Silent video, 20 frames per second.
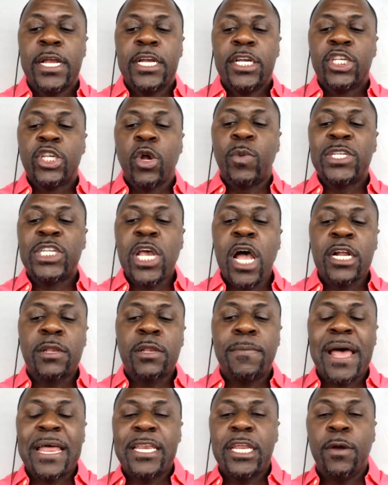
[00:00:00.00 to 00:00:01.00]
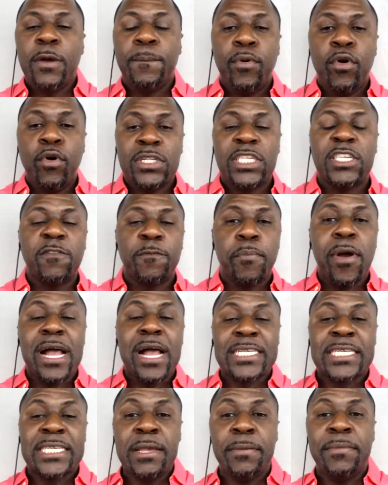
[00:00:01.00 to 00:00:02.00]
So we talked about the importance of
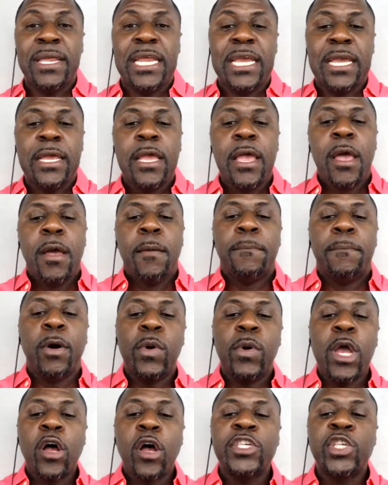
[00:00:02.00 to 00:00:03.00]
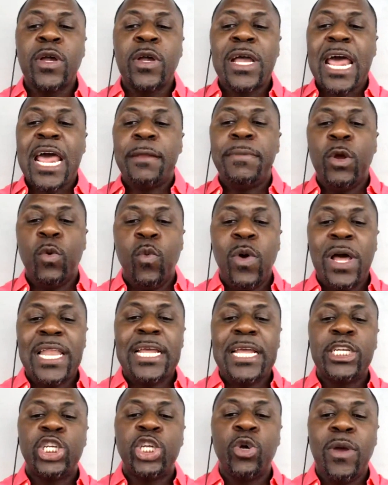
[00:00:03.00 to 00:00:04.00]
proximity, but we also got to be
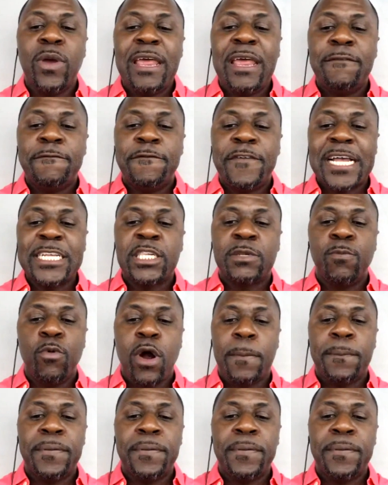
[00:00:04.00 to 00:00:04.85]
willing to invest more.